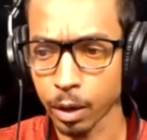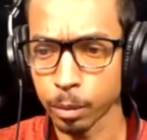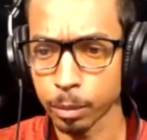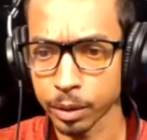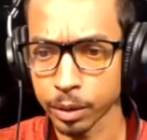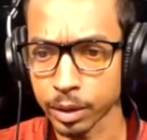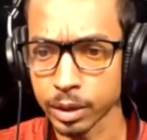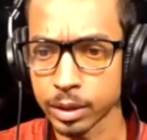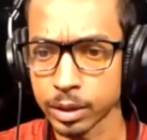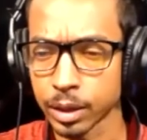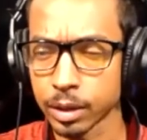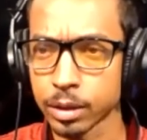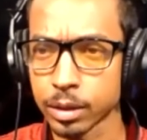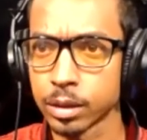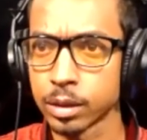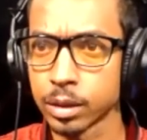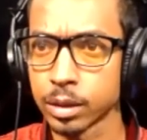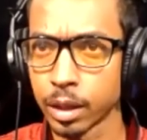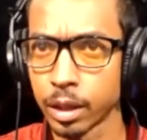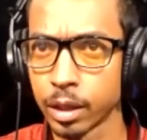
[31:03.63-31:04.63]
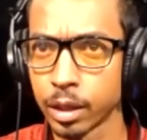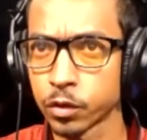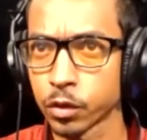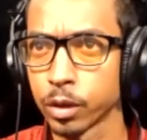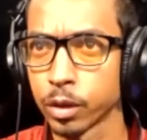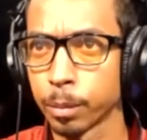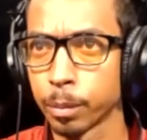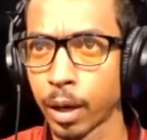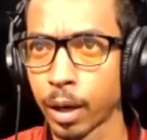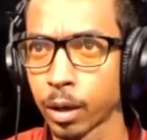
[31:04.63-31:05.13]
but they set the stage for
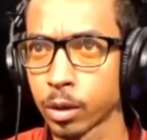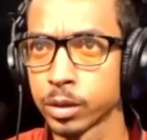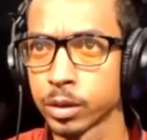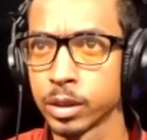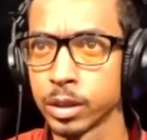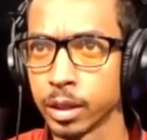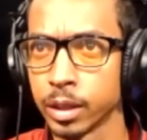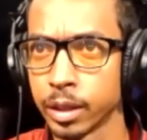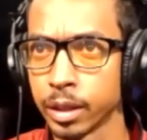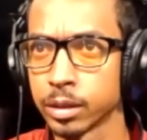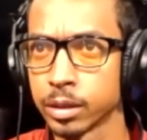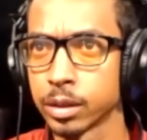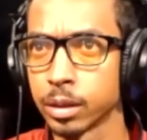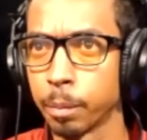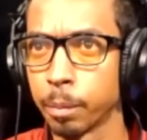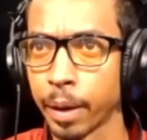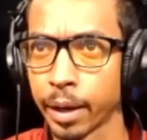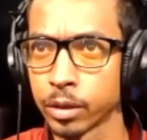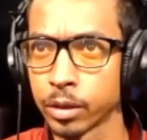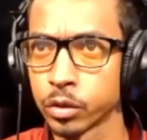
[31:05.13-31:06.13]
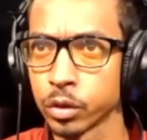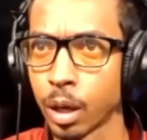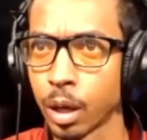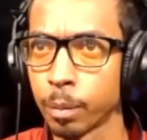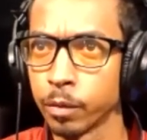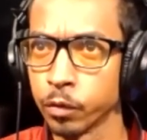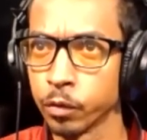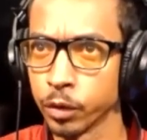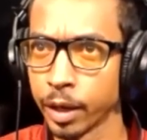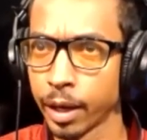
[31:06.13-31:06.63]
hypocrisy against the
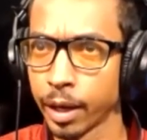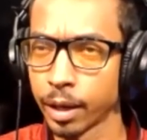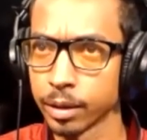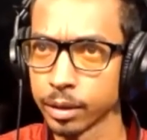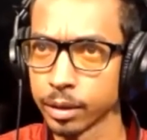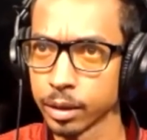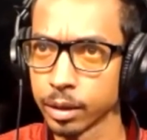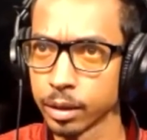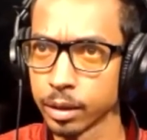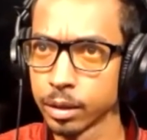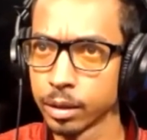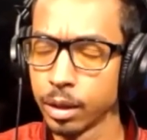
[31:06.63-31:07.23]
backdrop of reality.